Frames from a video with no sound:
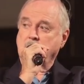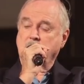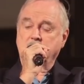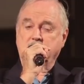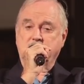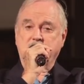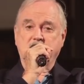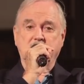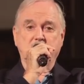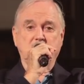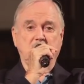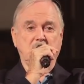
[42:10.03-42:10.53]
You know,
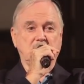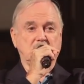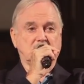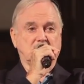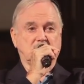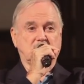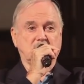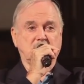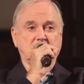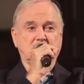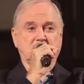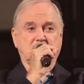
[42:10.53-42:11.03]
she
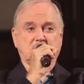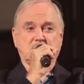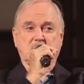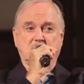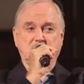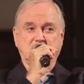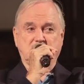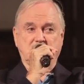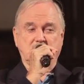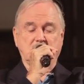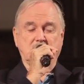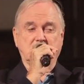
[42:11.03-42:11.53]
meets these
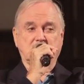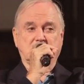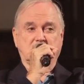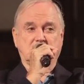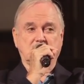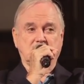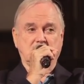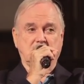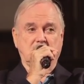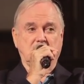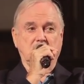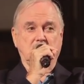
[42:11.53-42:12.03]
subjects,
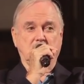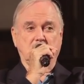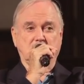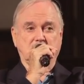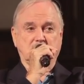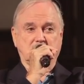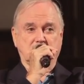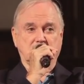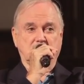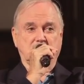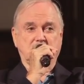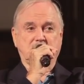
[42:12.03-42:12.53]
and they all
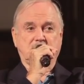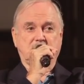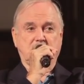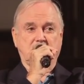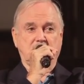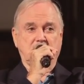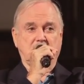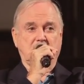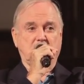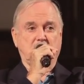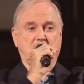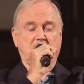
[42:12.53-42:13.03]
sort of
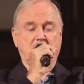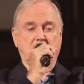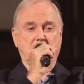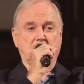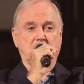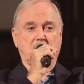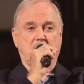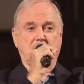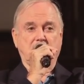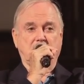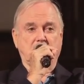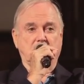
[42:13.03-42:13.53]
sit there being
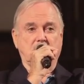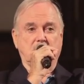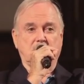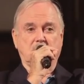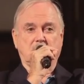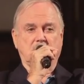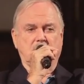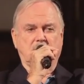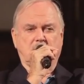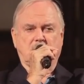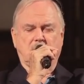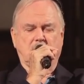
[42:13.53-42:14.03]

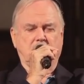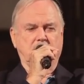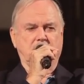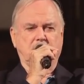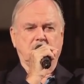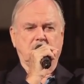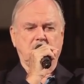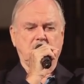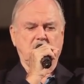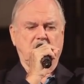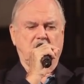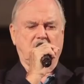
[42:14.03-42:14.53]
reverent and so
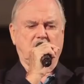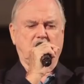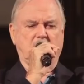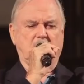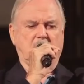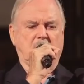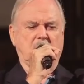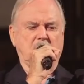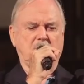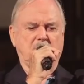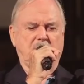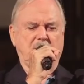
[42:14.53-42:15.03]
forth. It must be
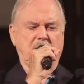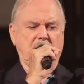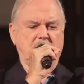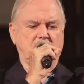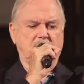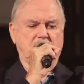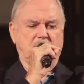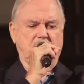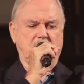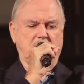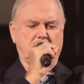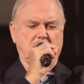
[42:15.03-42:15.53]
a
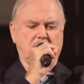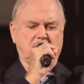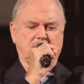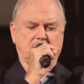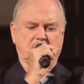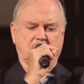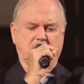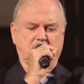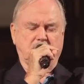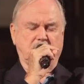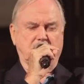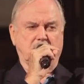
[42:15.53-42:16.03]
complete bore
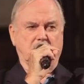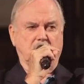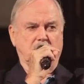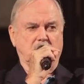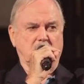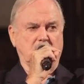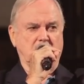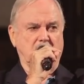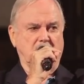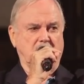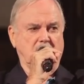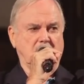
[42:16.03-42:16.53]
for the poor
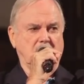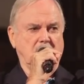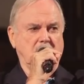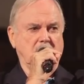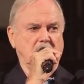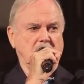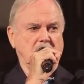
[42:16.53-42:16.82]
woman.